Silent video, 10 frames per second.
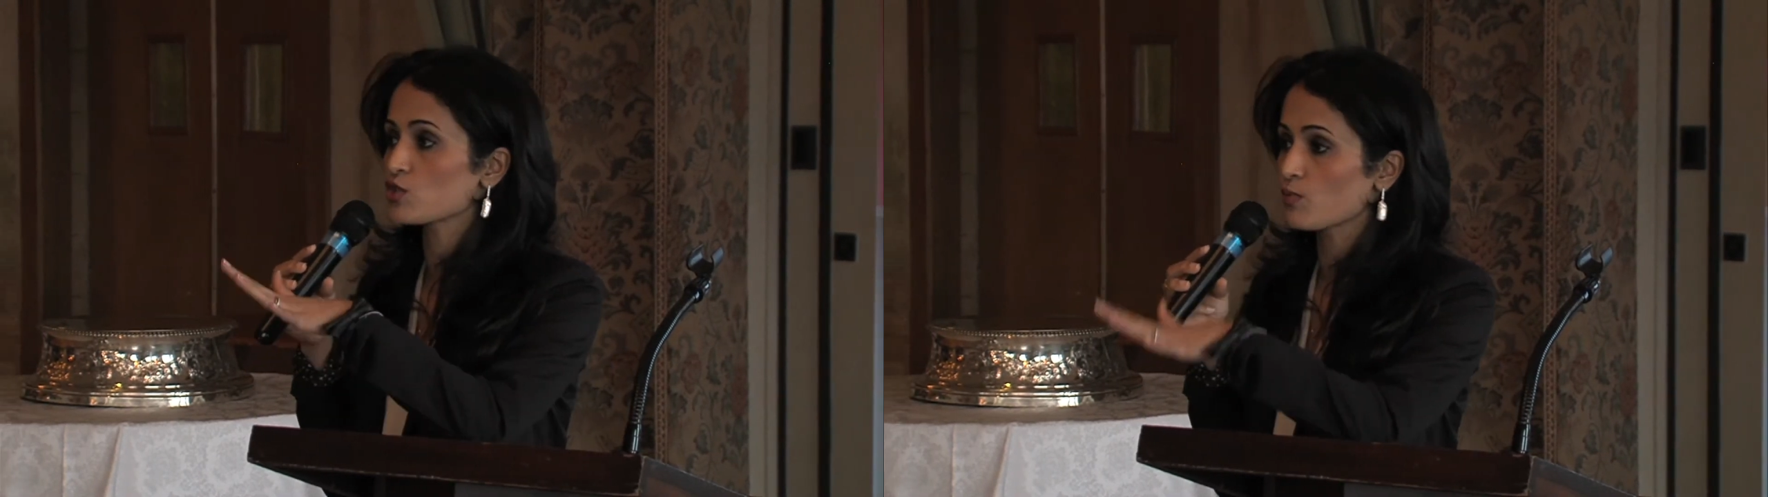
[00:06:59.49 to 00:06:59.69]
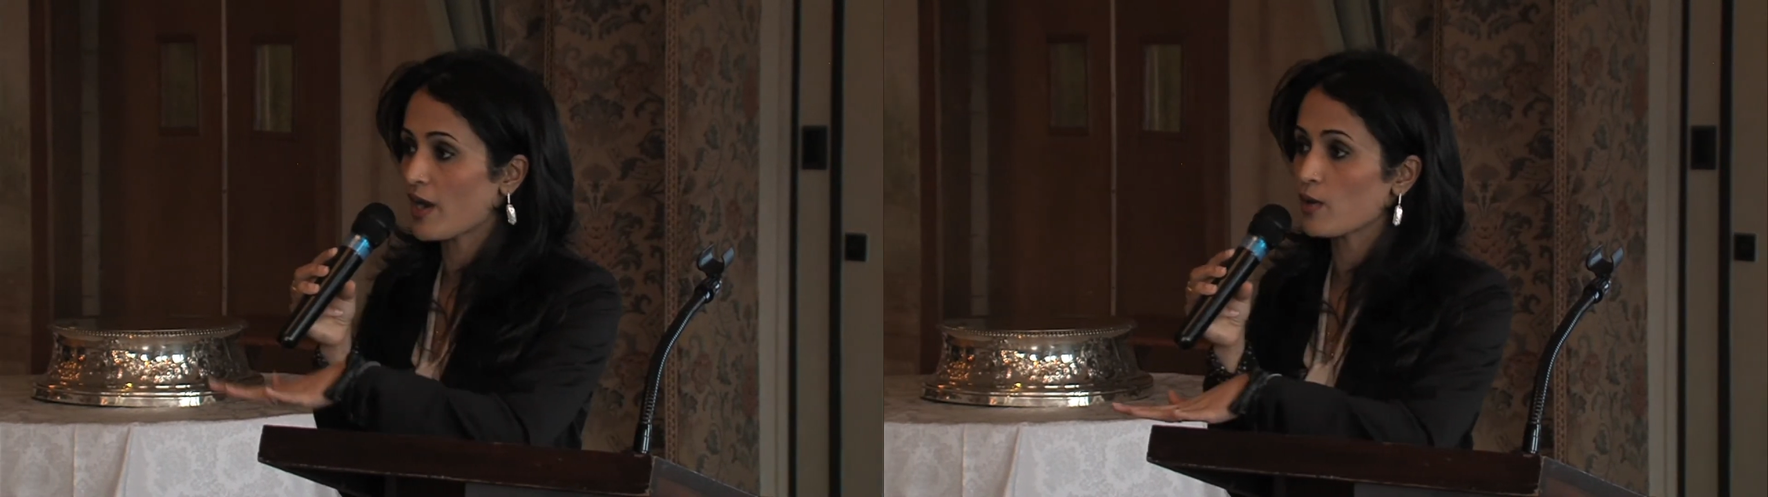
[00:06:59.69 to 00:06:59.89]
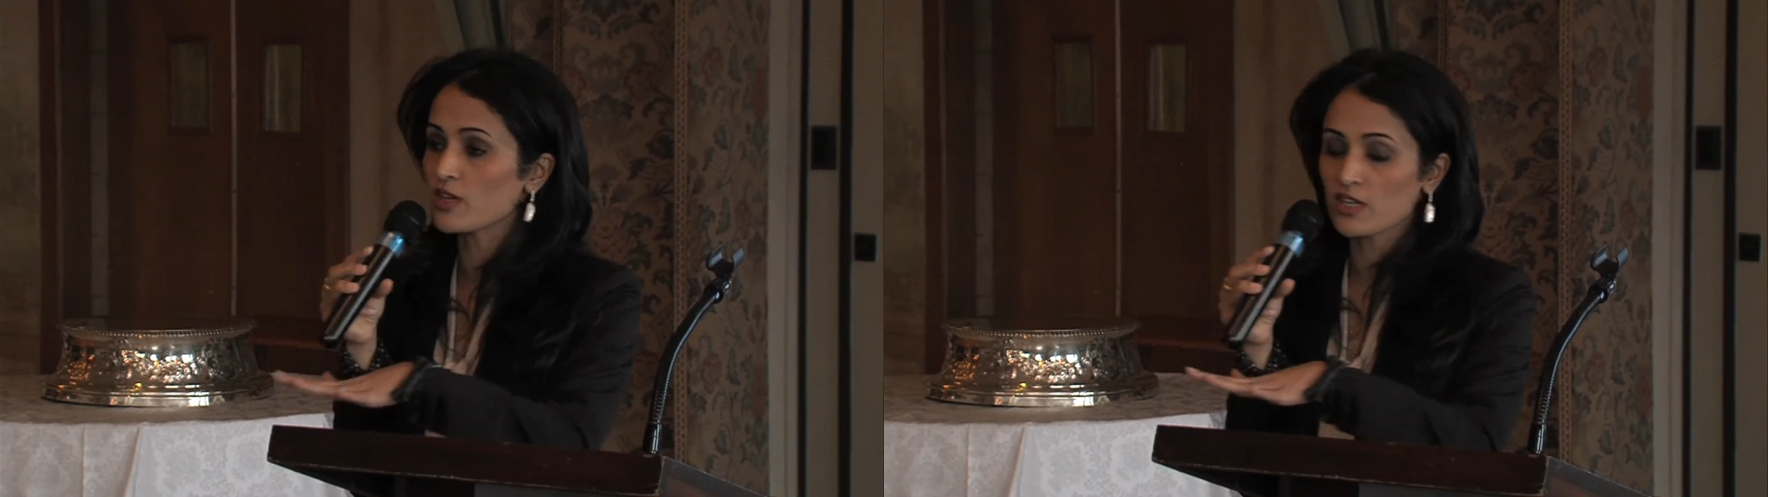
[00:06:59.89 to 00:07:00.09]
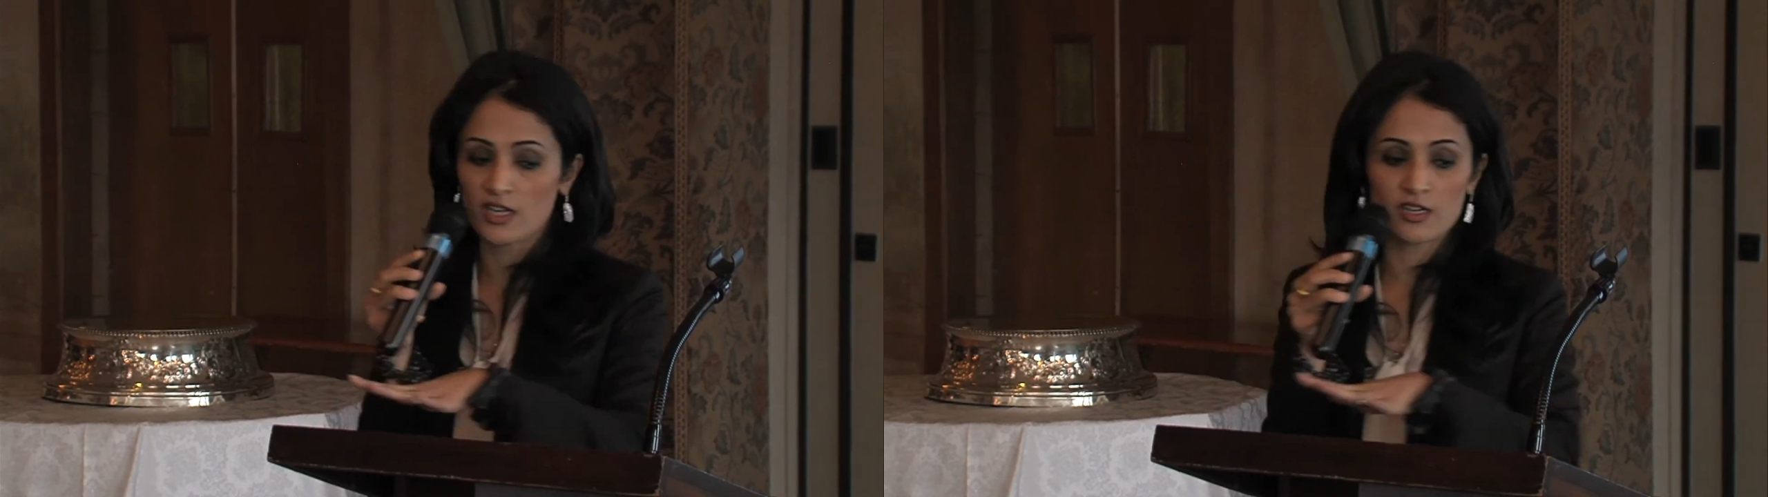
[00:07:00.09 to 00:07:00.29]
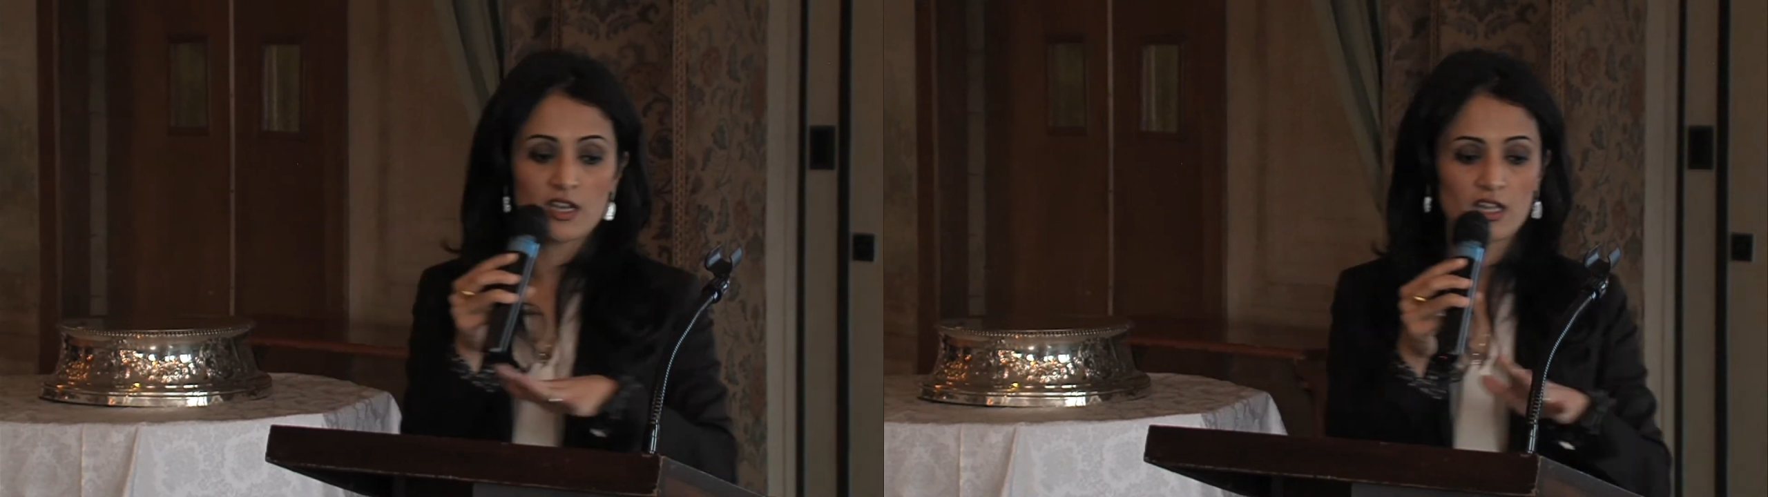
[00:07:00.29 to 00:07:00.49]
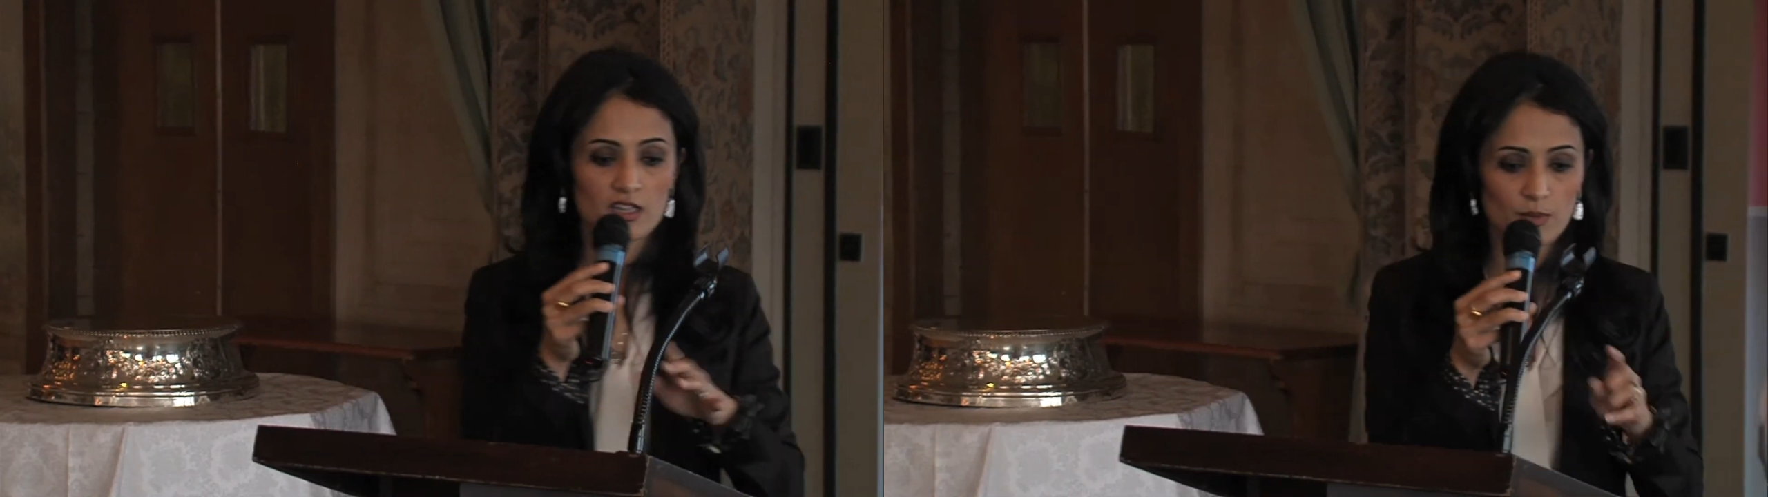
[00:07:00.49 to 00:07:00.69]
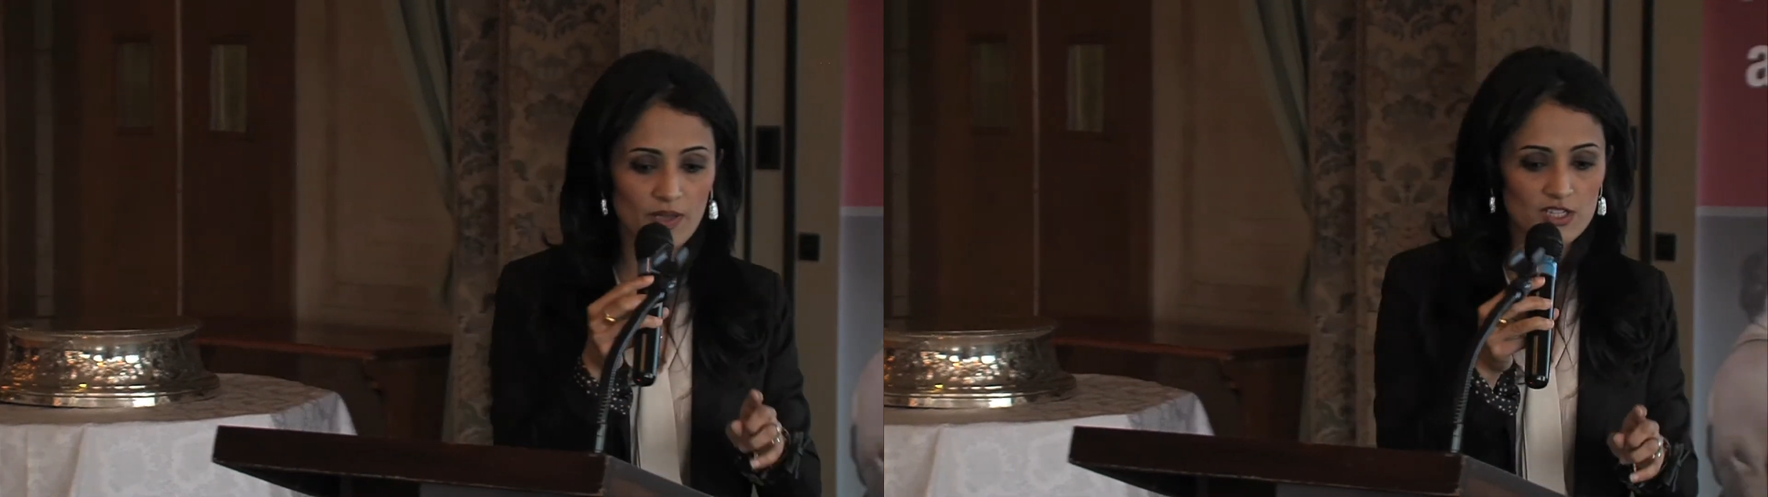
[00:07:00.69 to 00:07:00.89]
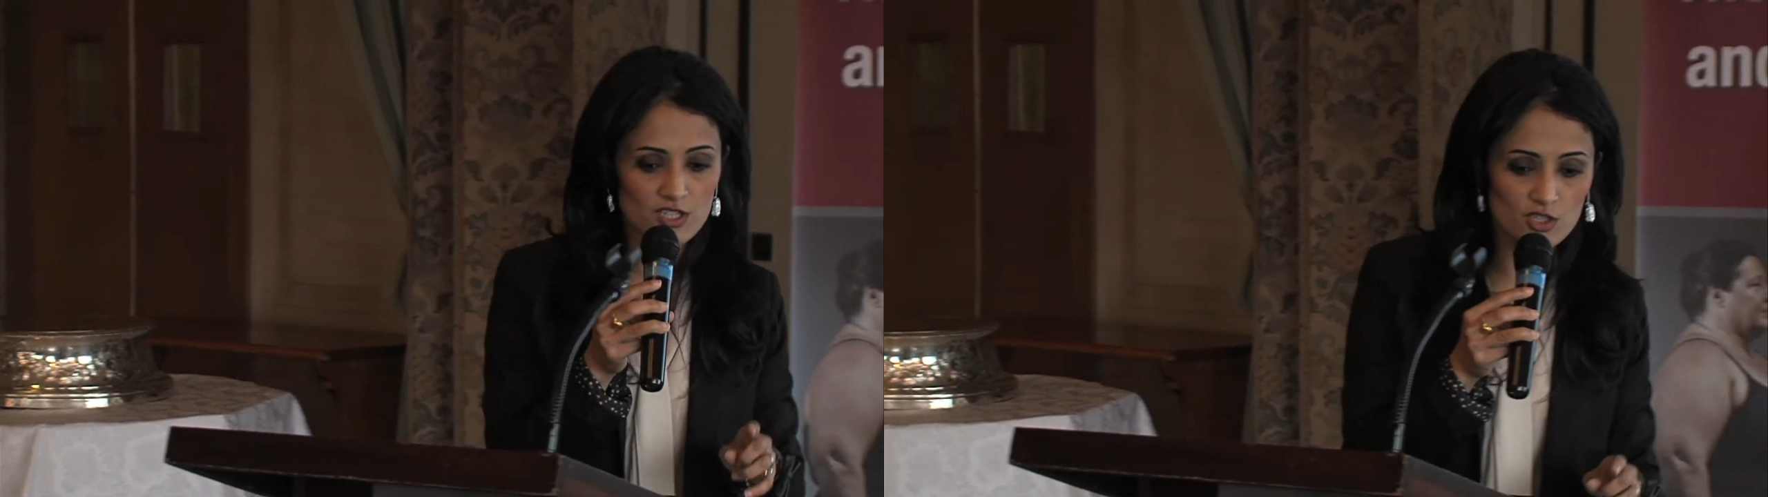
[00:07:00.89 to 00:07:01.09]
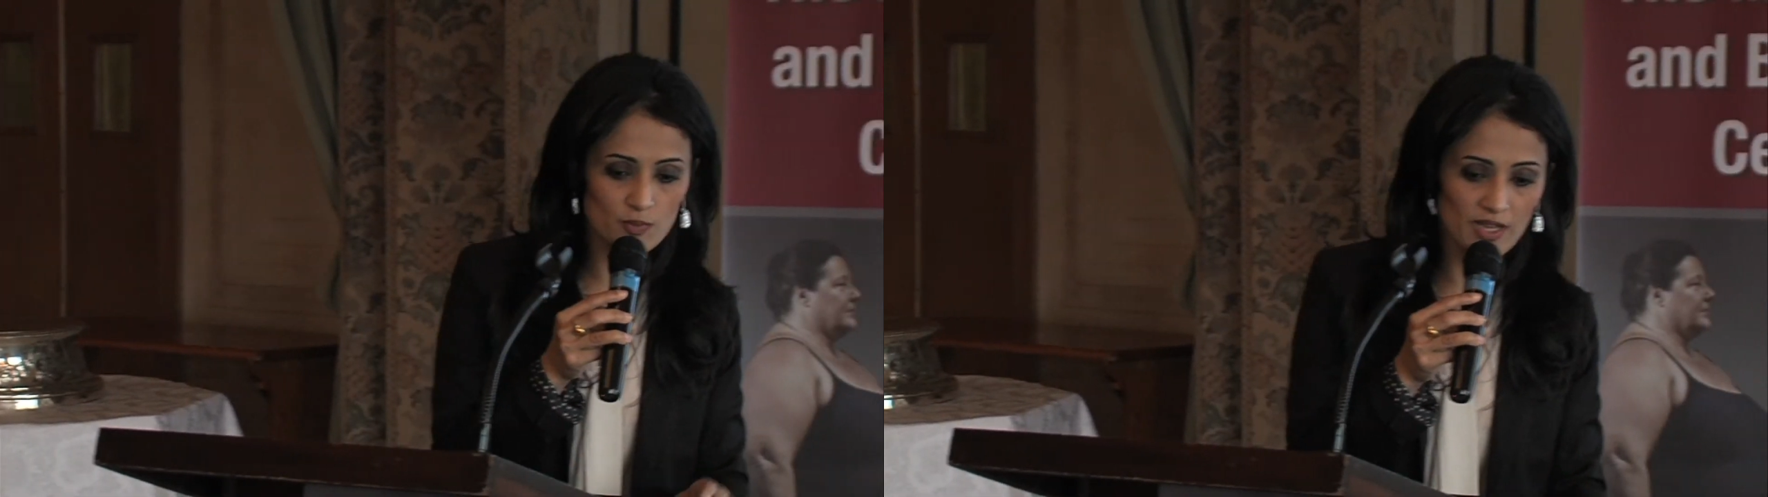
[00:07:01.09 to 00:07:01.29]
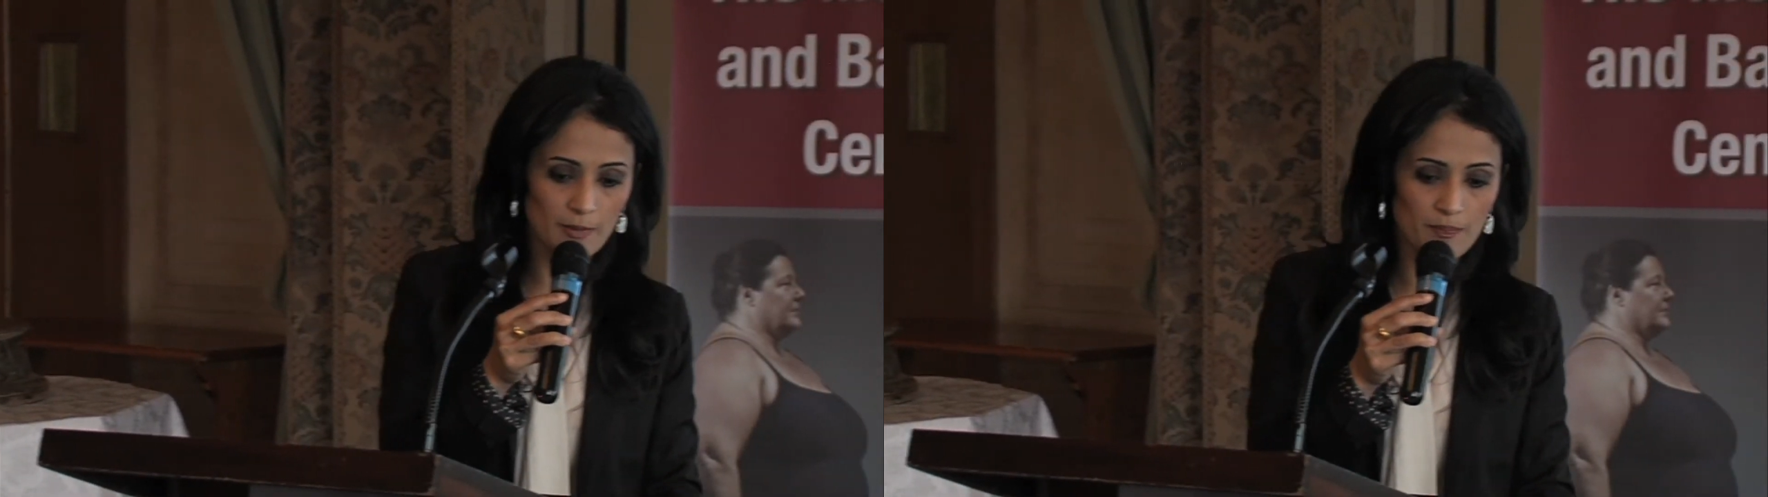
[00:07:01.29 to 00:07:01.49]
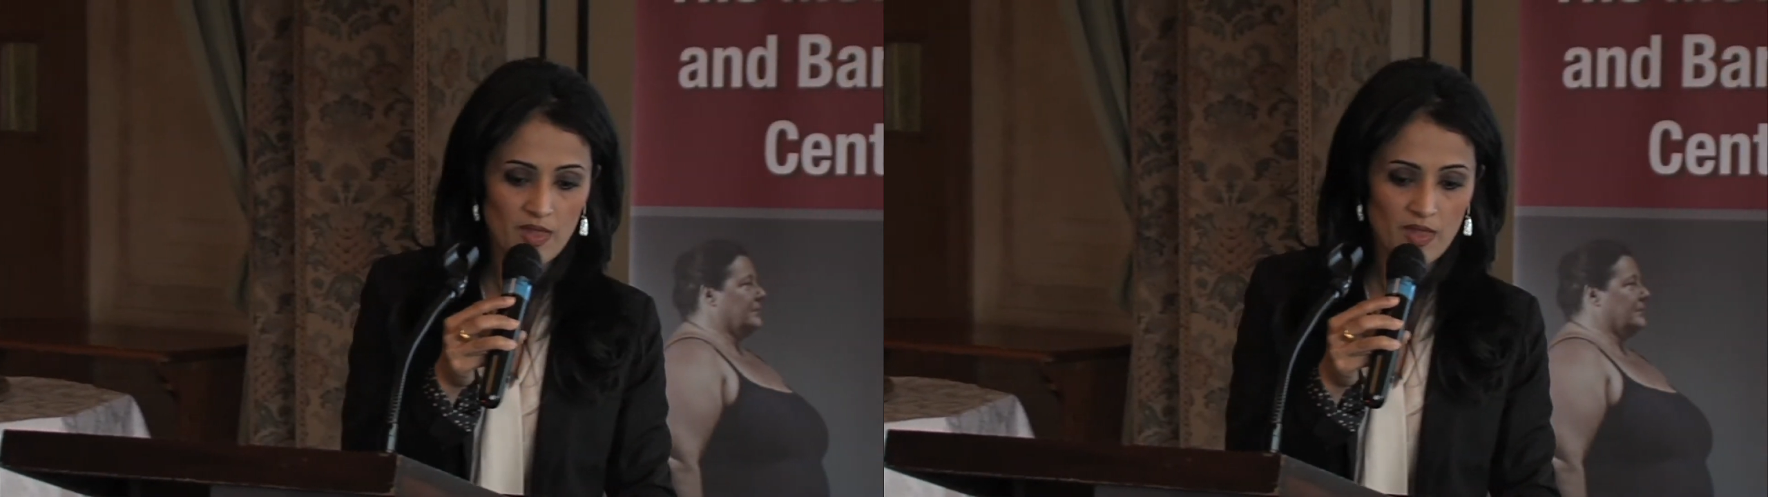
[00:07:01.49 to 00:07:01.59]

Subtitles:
to where we need the patient to be.